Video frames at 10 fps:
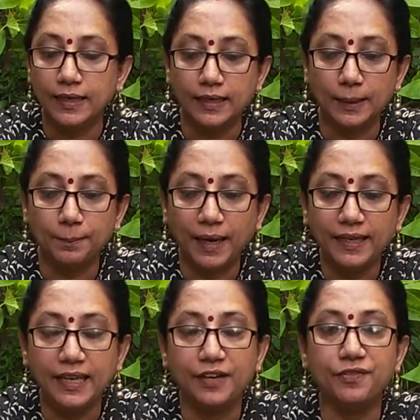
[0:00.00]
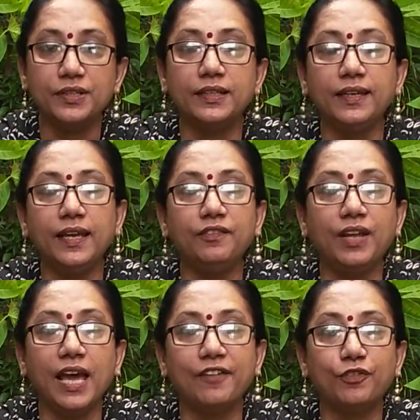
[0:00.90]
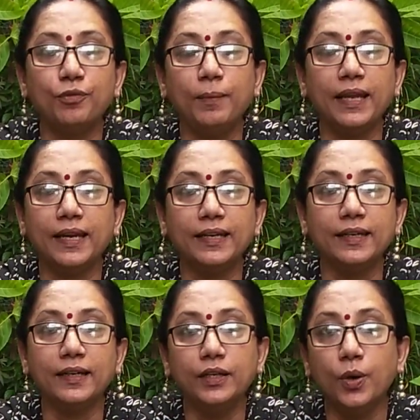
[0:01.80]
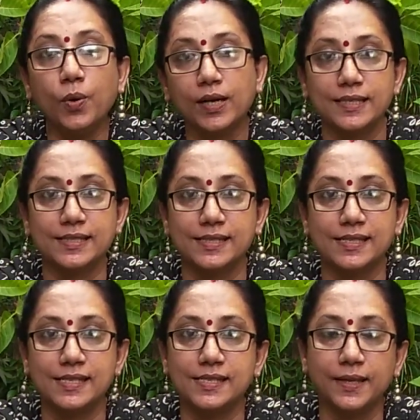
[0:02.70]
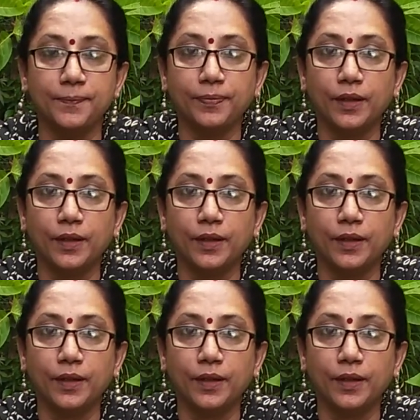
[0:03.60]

combine everything and we have to make it in a dough consistency.